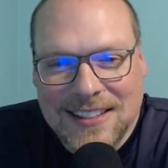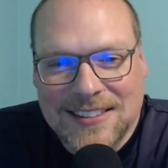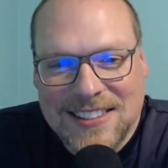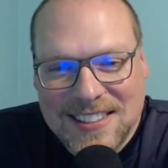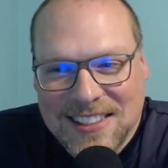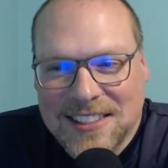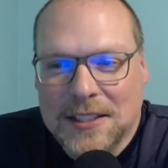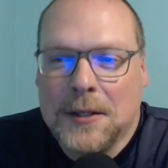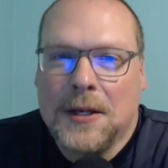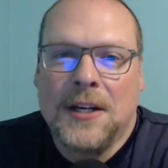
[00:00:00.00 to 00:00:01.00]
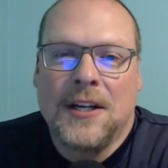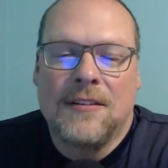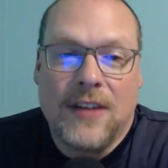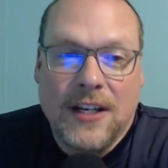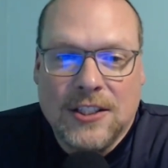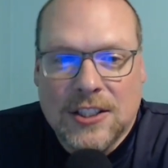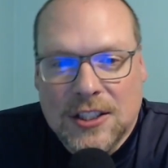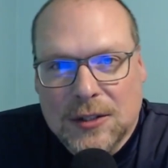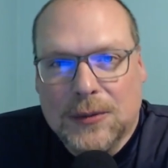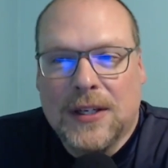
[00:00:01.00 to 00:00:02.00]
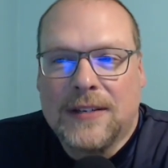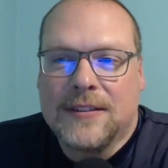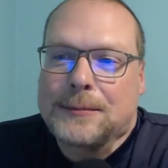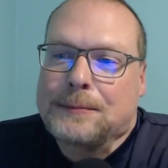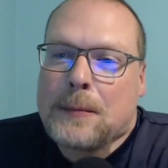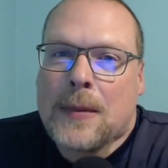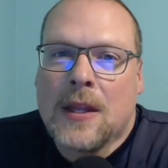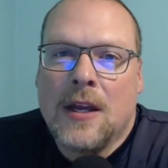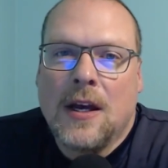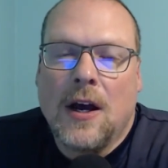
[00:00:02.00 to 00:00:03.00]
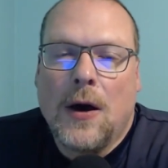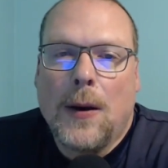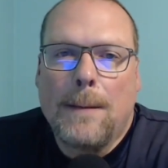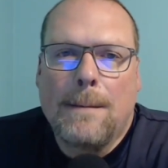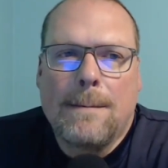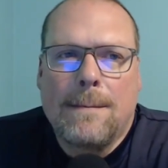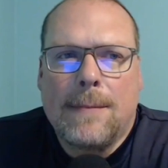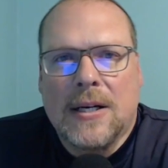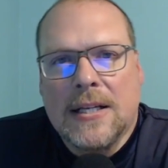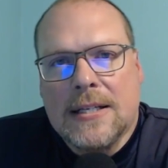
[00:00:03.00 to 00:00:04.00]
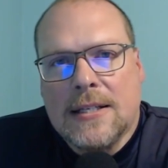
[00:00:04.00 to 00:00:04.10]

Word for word: That's sugar, fake sugar, whatever. Um, but